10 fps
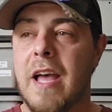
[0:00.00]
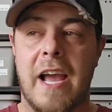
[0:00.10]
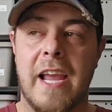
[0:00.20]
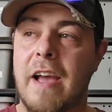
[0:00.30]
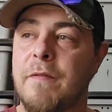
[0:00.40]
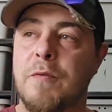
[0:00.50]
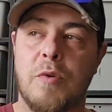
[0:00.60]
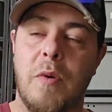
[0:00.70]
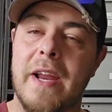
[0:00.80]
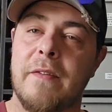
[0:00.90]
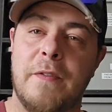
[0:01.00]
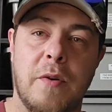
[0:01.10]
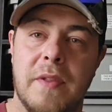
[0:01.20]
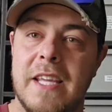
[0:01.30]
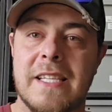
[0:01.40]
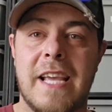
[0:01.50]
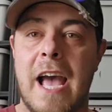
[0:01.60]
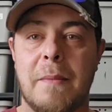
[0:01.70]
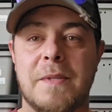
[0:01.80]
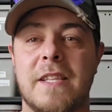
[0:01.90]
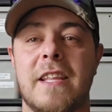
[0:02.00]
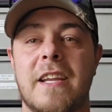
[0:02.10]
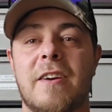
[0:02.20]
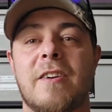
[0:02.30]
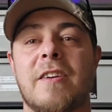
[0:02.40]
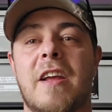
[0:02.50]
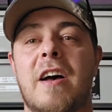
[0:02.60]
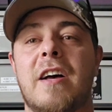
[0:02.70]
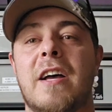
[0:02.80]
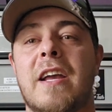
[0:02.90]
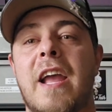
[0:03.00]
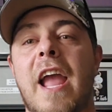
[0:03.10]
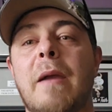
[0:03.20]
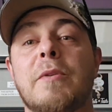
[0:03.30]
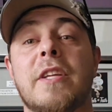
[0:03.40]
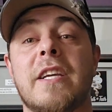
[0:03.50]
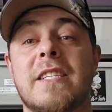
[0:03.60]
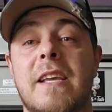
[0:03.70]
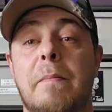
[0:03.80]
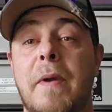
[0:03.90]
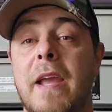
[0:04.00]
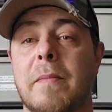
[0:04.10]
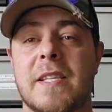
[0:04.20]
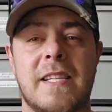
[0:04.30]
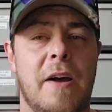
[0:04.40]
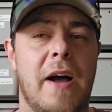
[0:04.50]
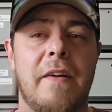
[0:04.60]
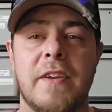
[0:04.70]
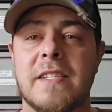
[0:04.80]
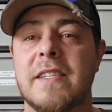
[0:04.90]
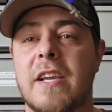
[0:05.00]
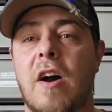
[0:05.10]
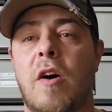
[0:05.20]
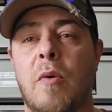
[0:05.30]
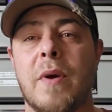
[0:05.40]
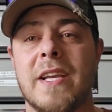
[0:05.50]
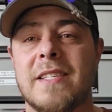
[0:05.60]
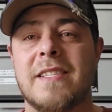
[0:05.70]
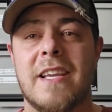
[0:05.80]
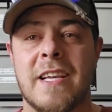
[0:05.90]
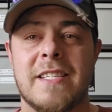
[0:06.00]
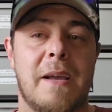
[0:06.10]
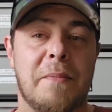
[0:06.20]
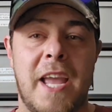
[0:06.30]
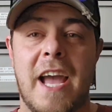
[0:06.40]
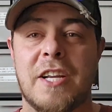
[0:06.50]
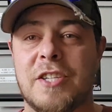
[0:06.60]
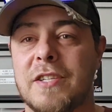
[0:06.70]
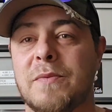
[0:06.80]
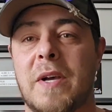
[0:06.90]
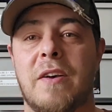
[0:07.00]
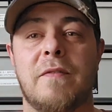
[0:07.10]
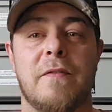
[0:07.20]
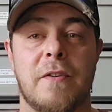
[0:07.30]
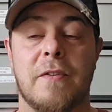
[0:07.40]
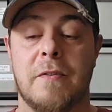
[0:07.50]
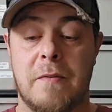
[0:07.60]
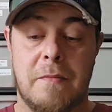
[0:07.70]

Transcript: I have quite a few of these apps that are able to accept payments. Now, obviously, always accept cash as well for,